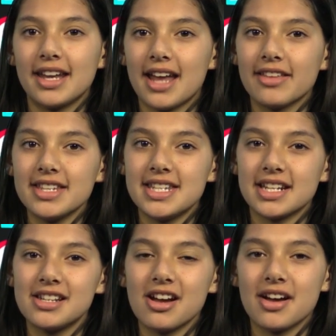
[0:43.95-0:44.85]
and now the
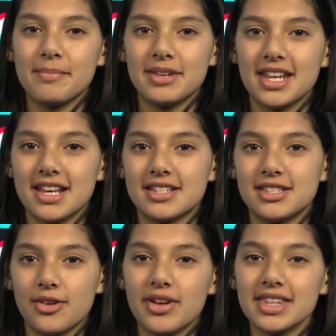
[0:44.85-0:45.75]
TikTok company is
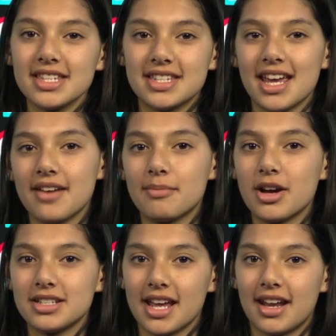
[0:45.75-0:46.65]
suing the state of
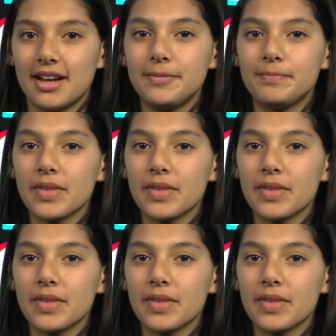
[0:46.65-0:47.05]
Montana,